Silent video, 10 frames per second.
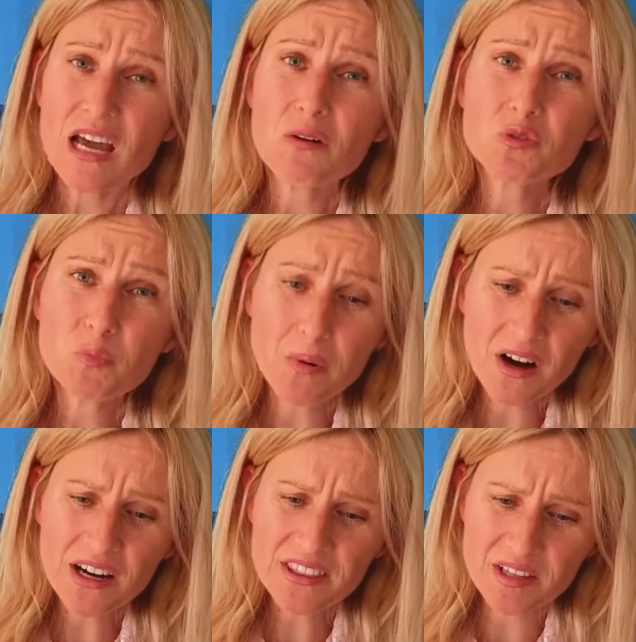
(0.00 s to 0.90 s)
I would
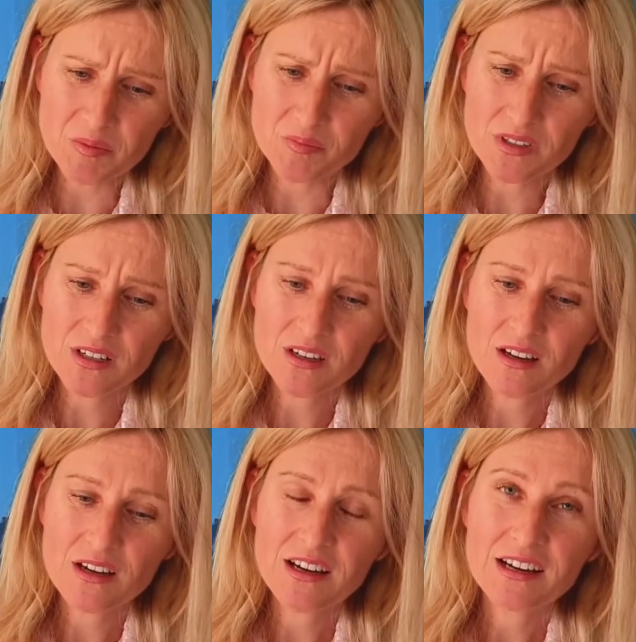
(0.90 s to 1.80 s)
buy them
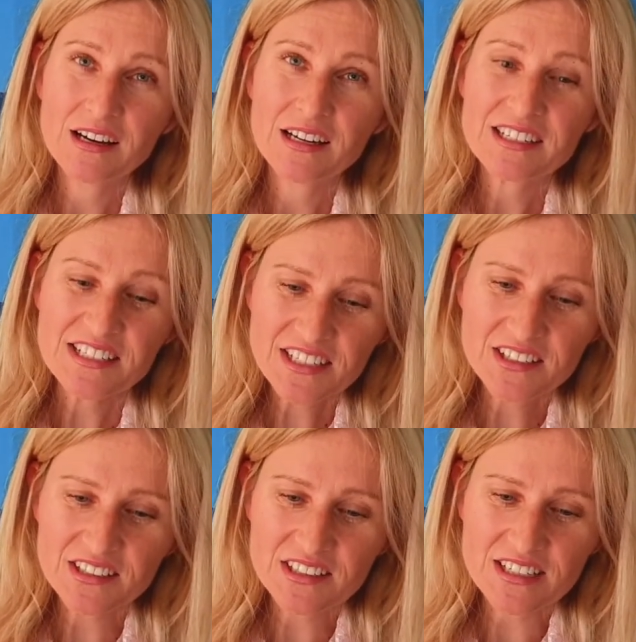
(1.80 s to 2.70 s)

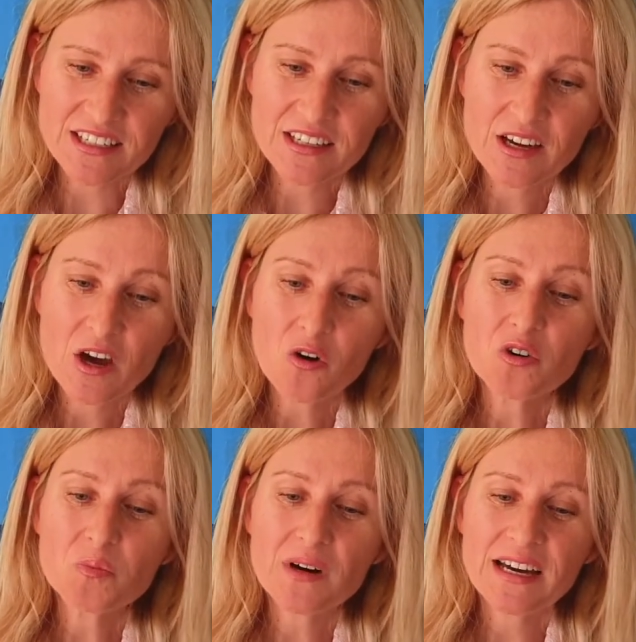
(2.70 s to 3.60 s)
secretly
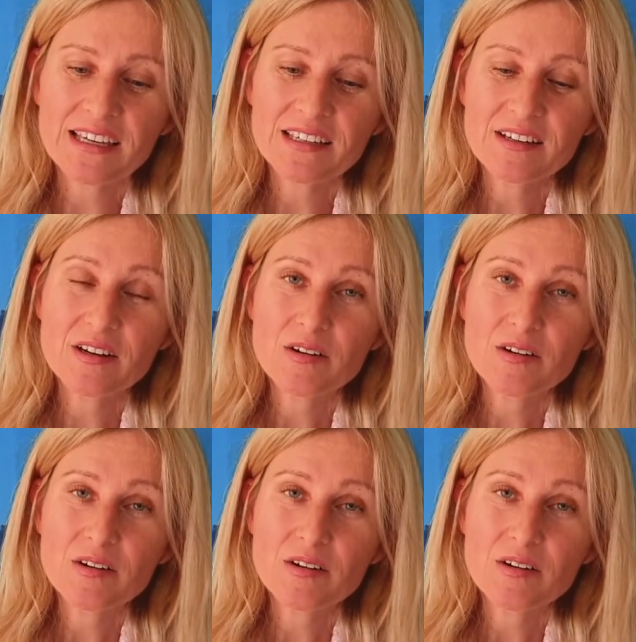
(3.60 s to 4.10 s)
on my